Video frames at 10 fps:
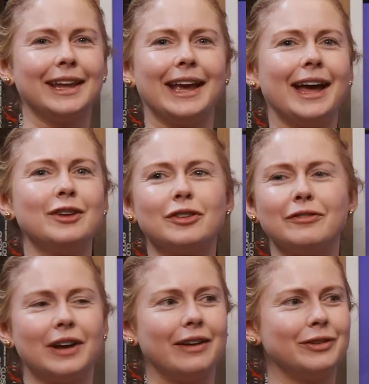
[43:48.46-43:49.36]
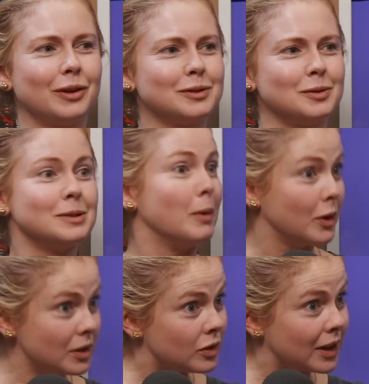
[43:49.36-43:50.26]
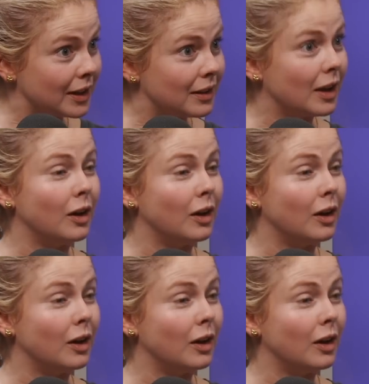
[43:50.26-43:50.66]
like 105-year-olds who smoke and drink their